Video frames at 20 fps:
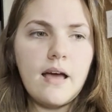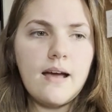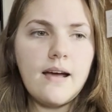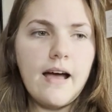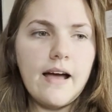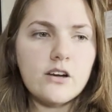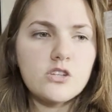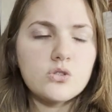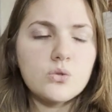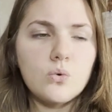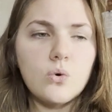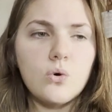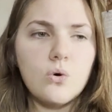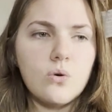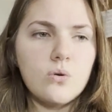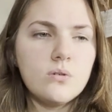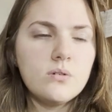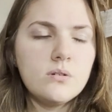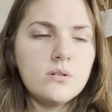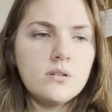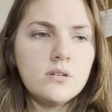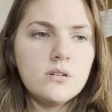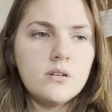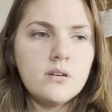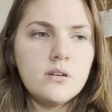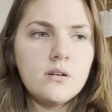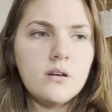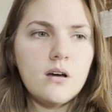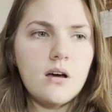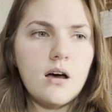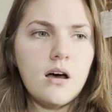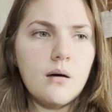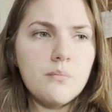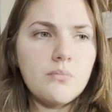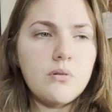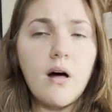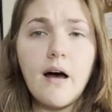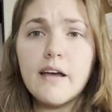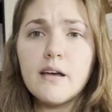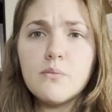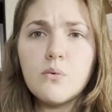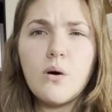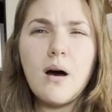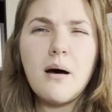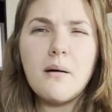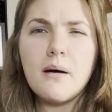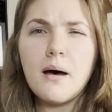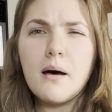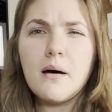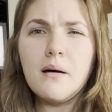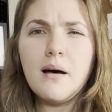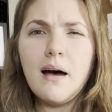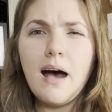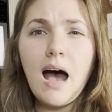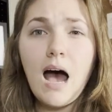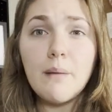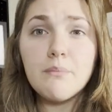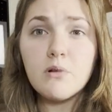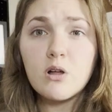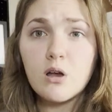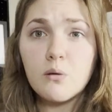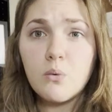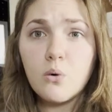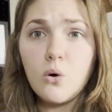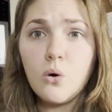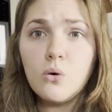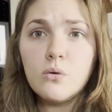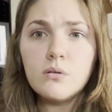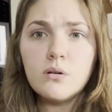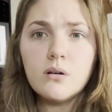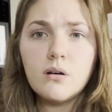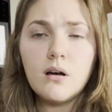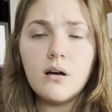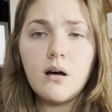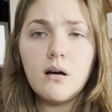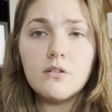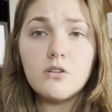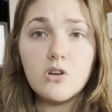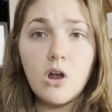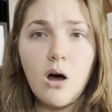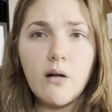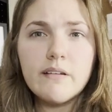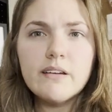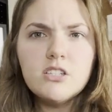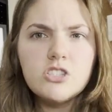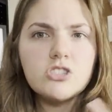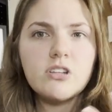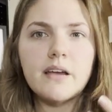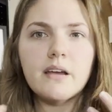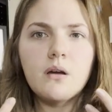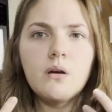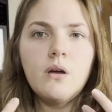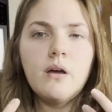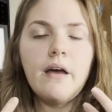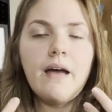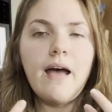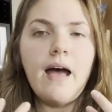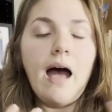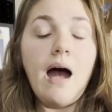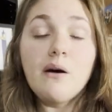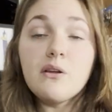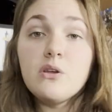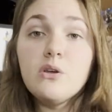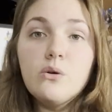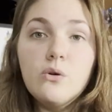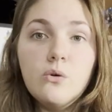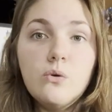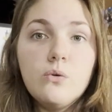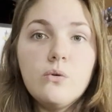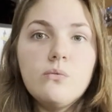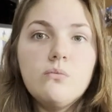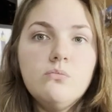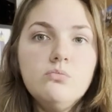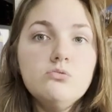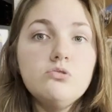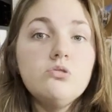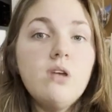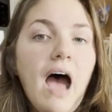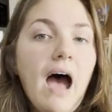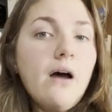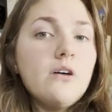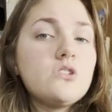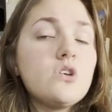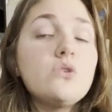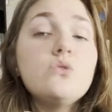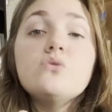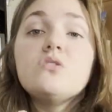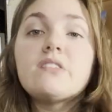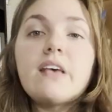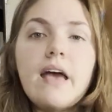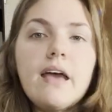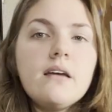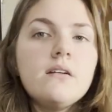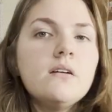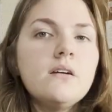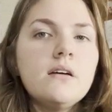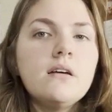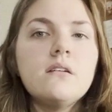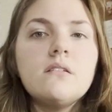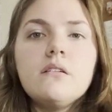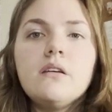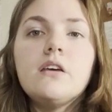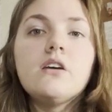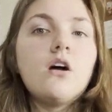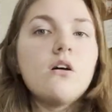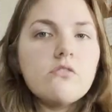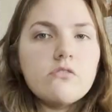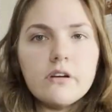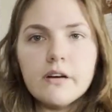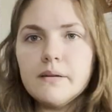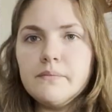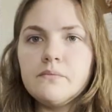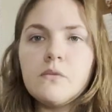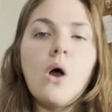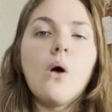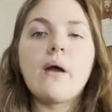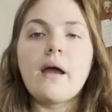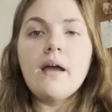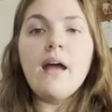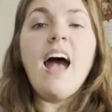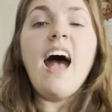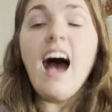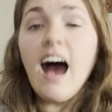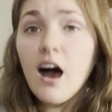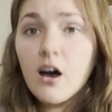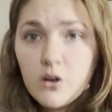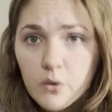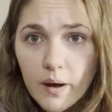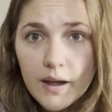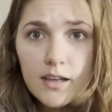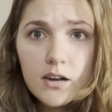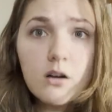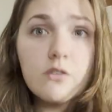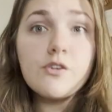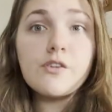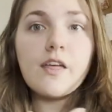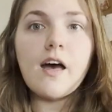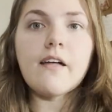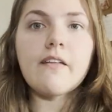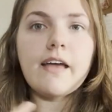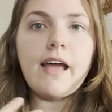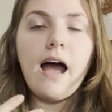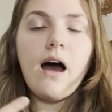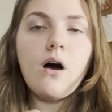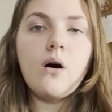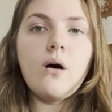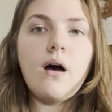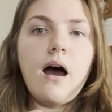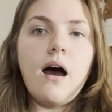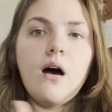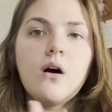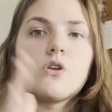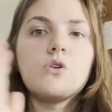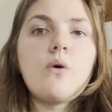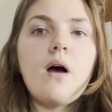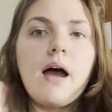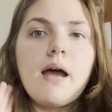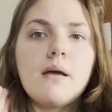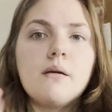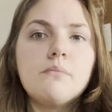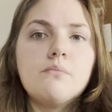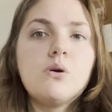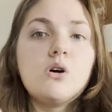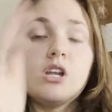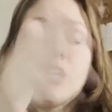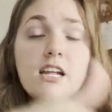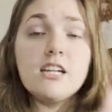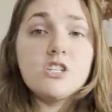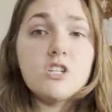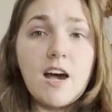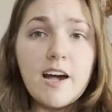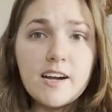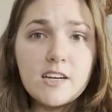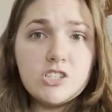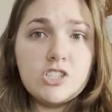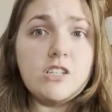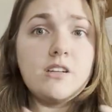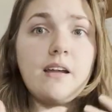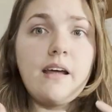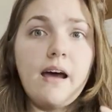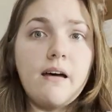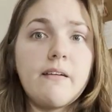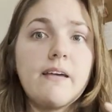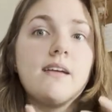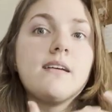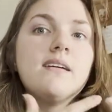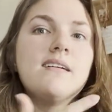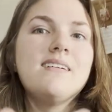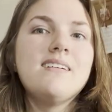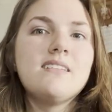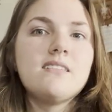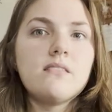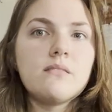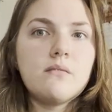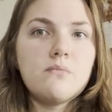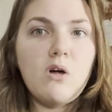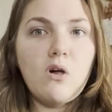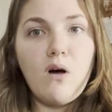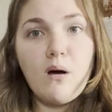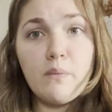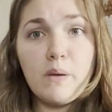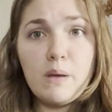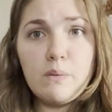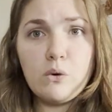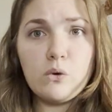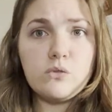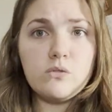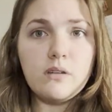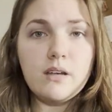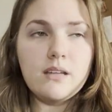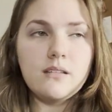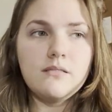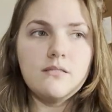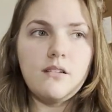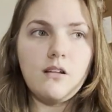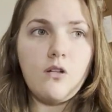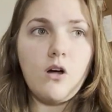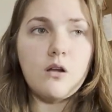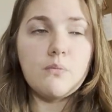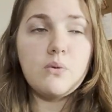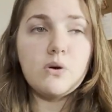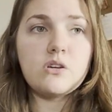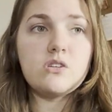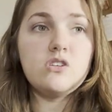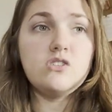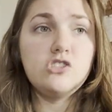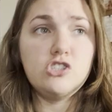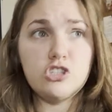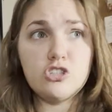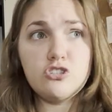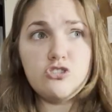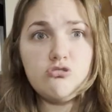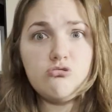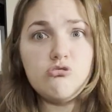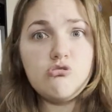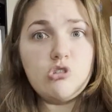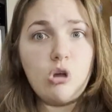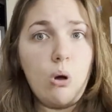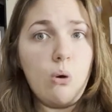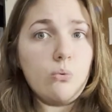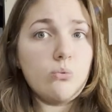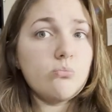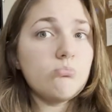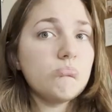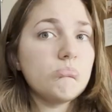actual pliable applicable knowledge. Like, how do you, so you say get over it. Okay, how do I get over that? Like, how do I put it into action? Like, a lot of people, like, a lot of books just don't